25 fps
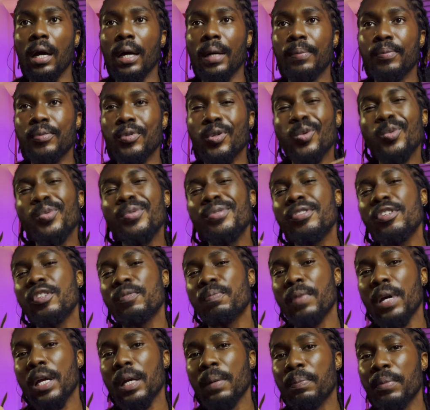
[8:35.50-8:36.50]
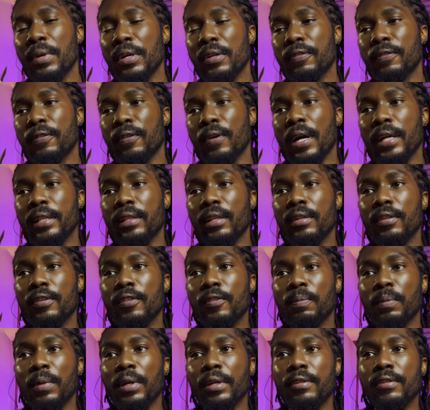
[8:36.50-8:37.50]
So who is this mic made for? I think this
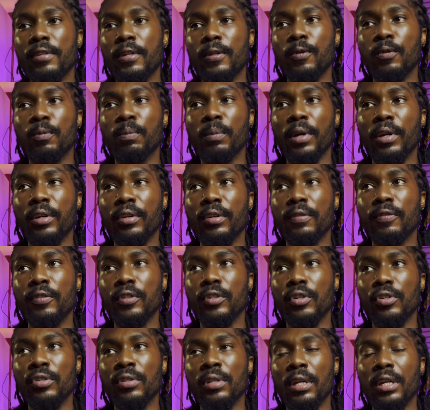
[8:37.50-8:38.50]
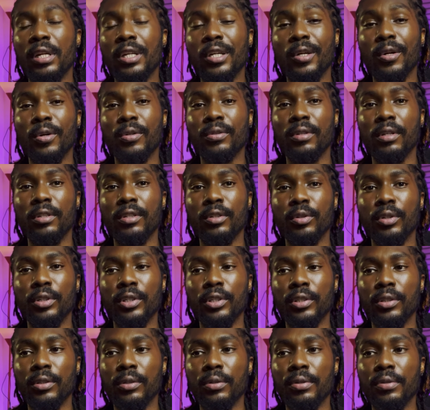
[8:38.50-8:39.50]
mic is a good mic if you're just starting content
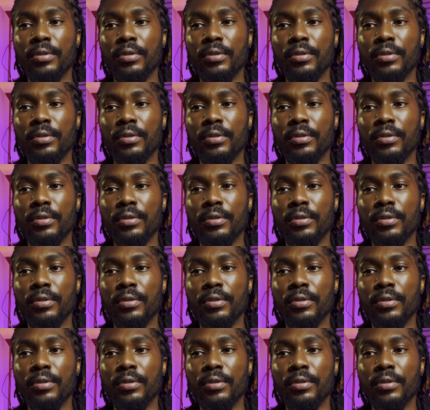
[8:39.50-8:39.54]
creation.